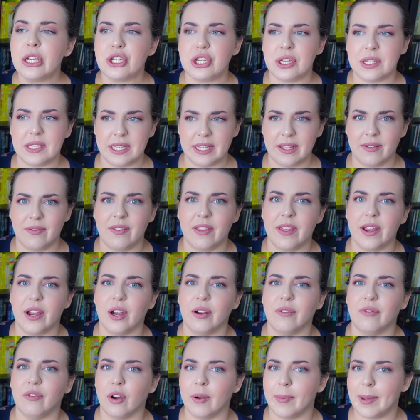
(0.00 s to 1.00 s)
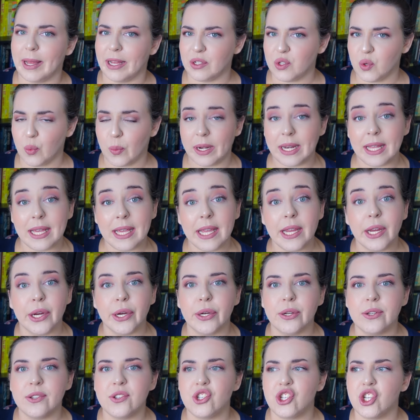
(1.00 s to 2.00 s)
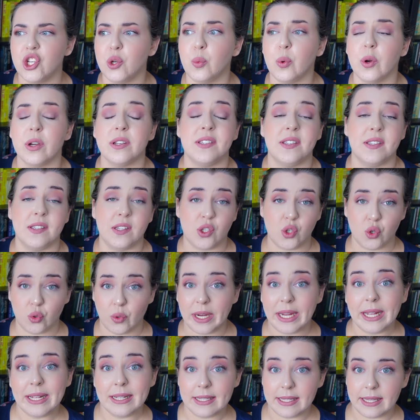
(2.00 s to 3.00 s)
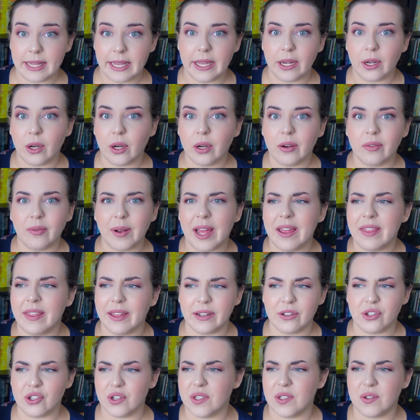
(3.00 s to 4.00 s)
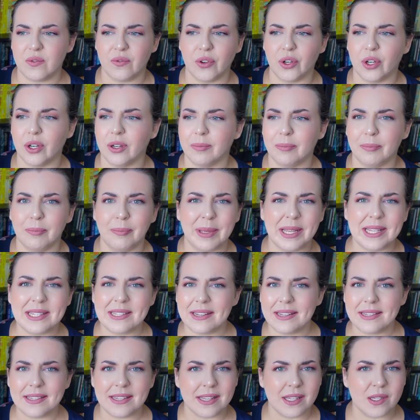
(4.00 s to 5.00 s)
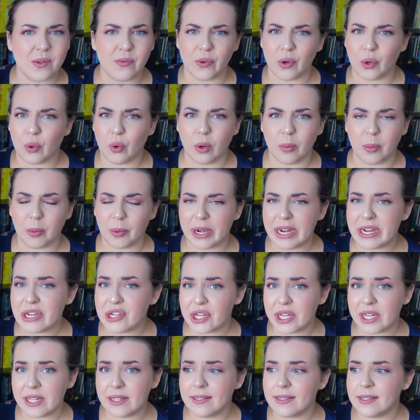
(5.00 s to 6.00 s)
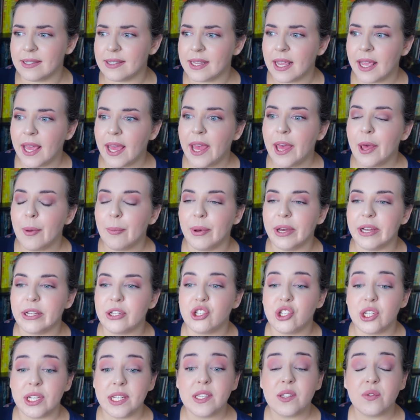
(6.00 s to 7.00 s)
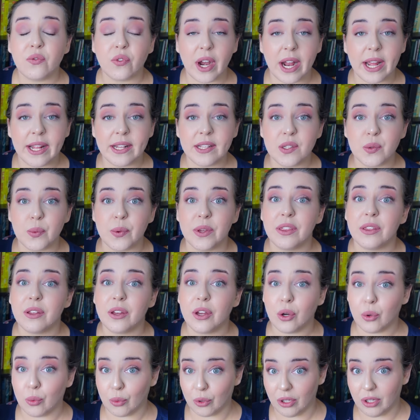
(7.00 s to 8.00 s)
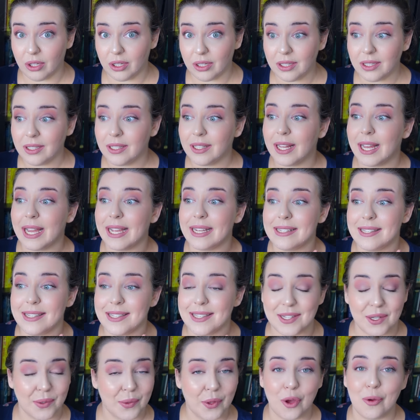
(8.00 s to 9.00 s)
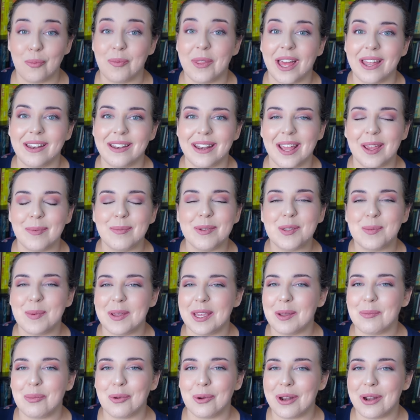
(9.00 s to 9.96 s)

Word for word: She's lived there for about 20 years. She works as a translator, I think just for businesses, for corporations. But she's friends with Karel, I still hope that name is being